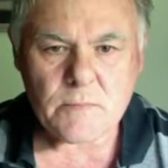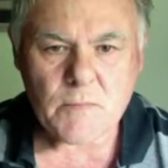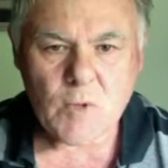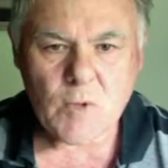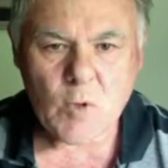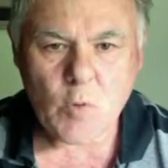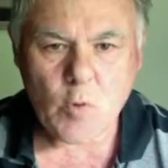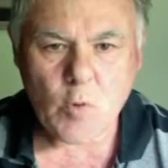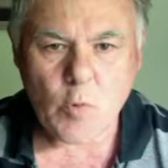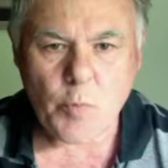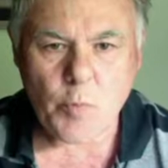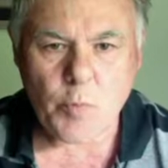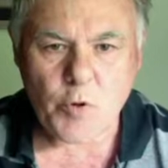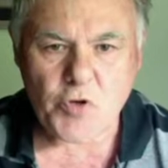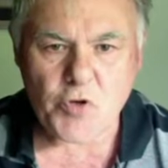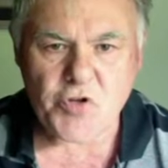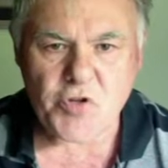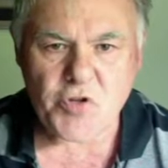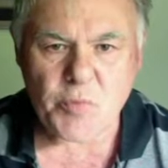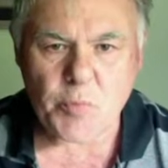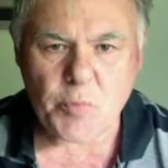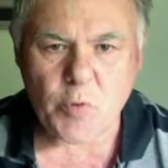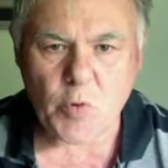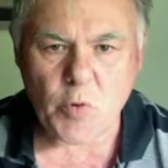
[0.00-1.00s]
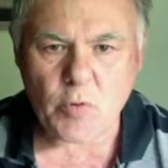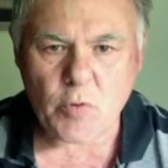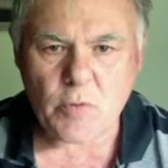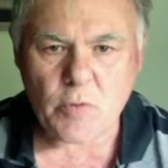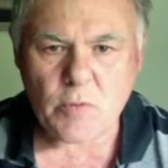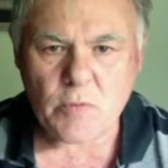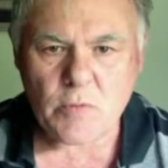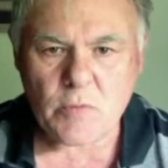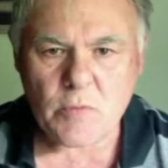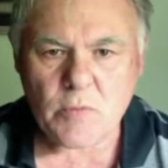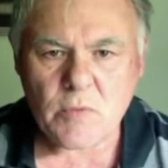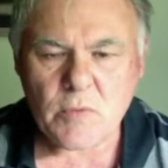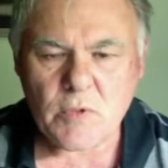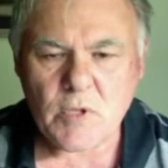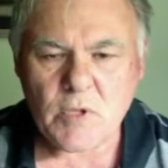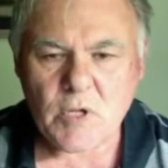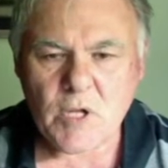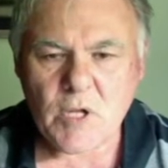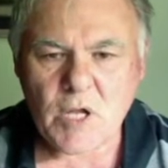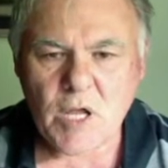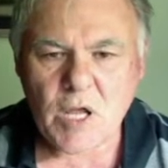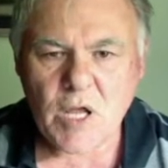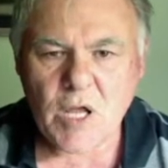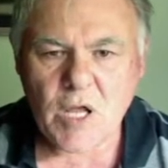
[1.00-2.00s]
We'll push the pawn,
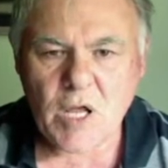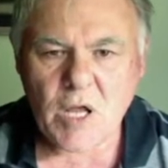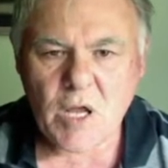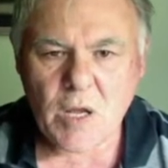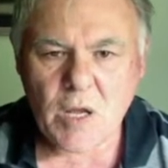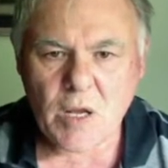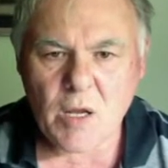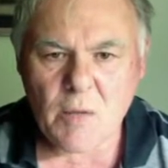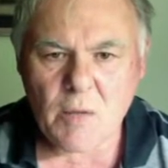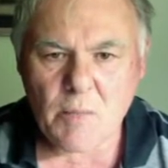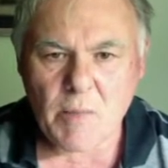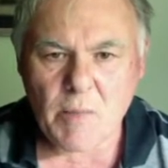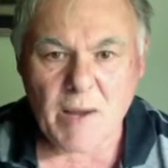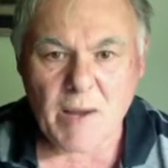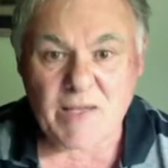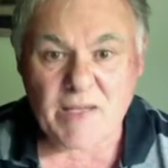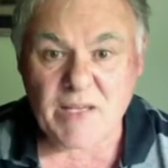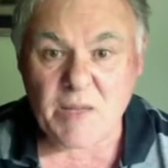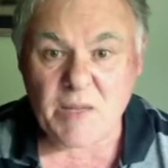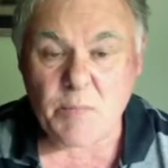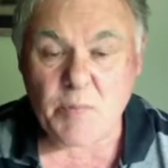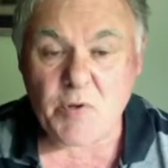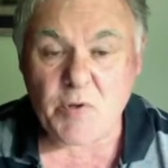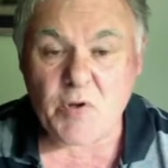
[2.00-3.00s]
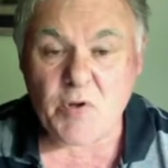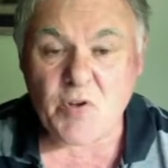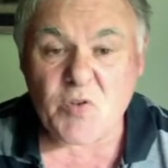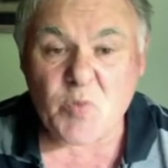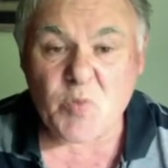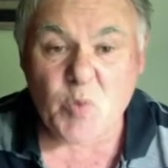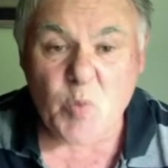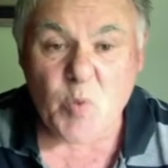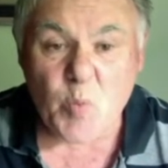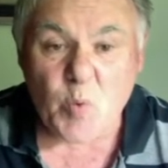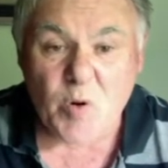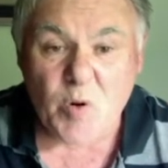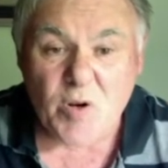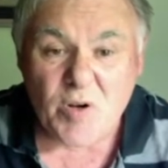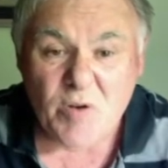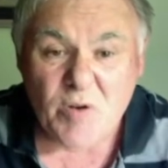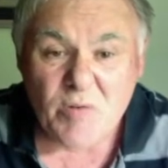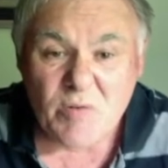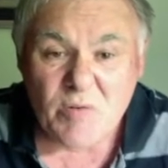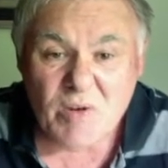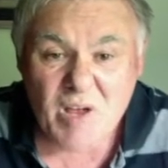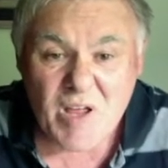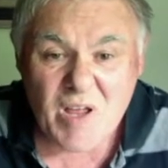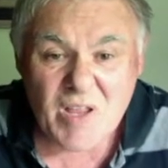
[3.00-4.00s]
mainly because we want
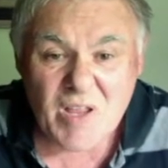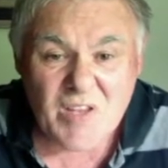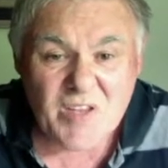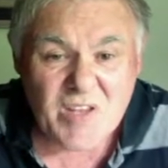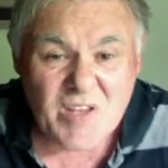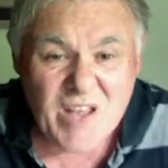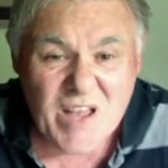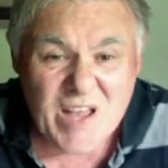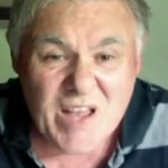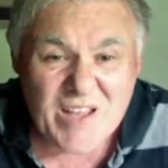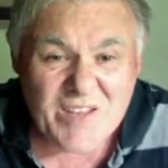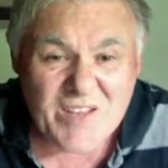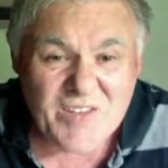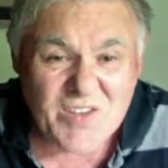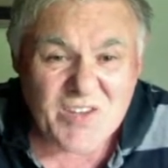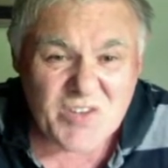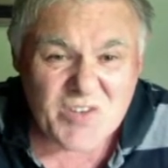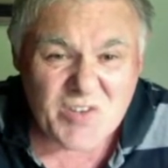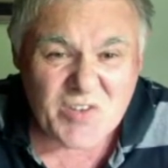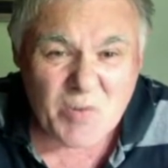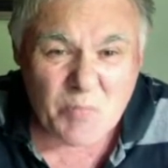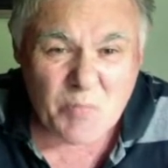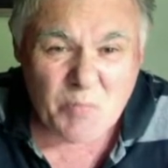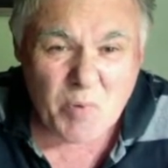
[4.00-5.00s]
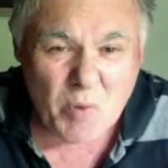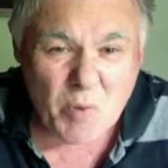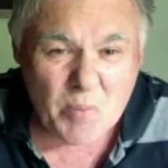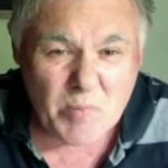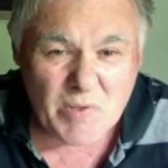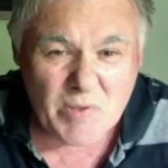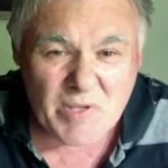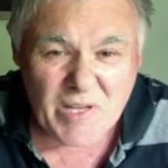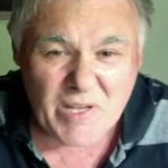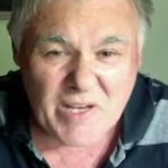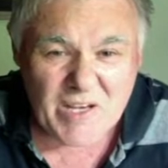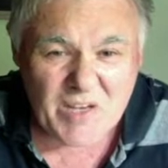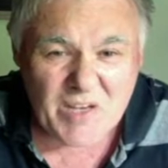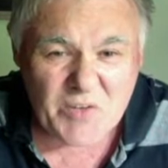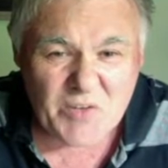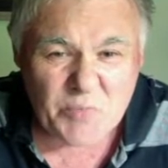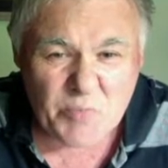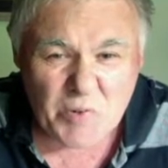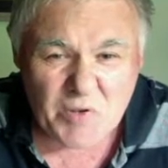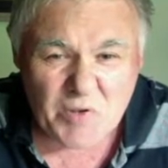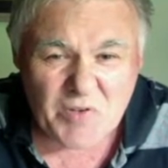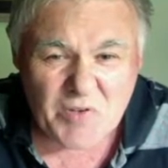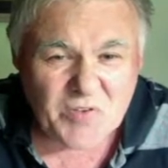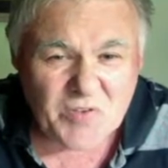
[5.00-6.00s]
to discombobulate his
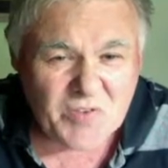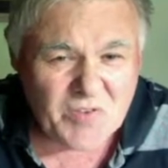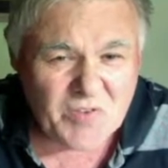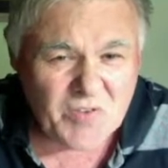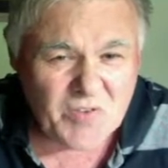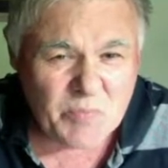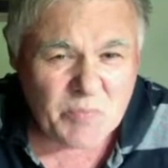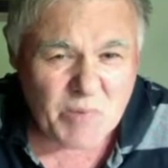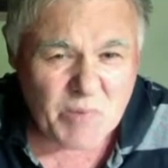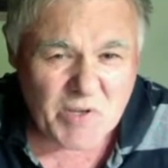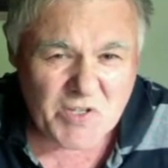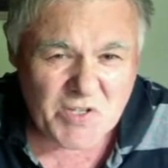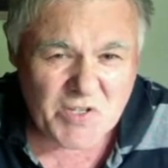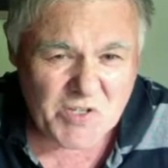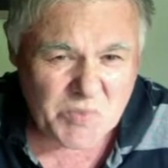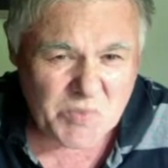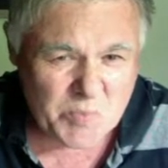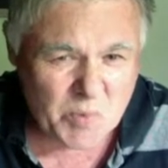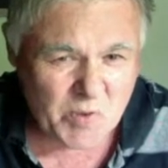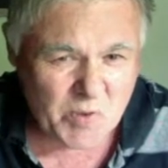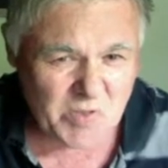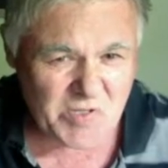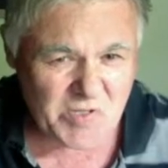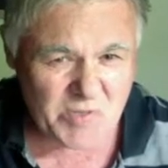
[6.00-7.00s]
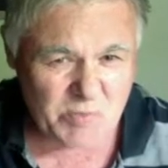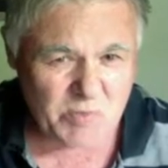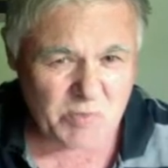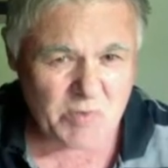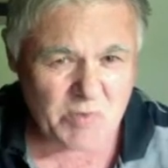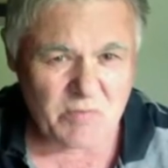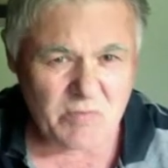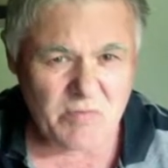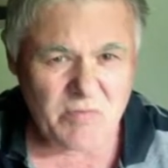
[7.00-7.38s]
pieces as much as possible.